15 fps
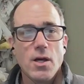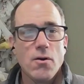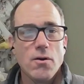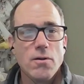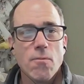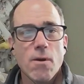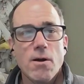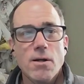
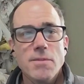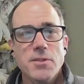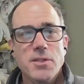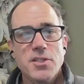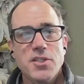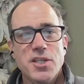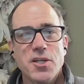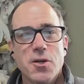and welcome to
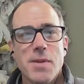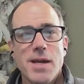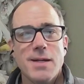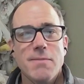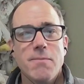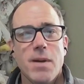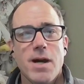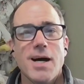the Chico
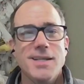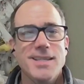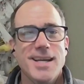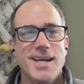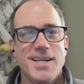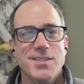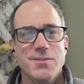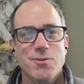Bag
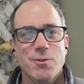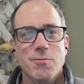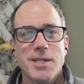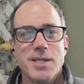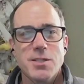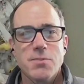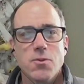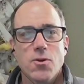Podcast, where we
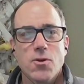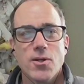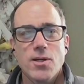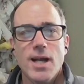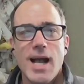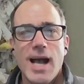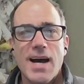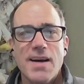
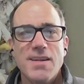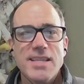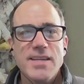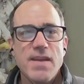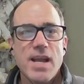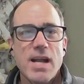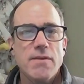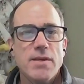explore how to
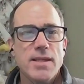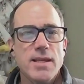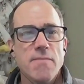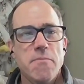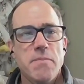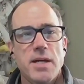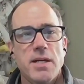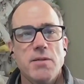leave
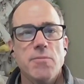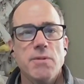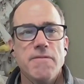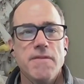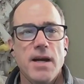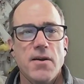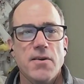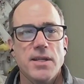everything better than we
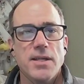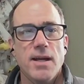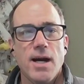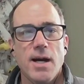found it.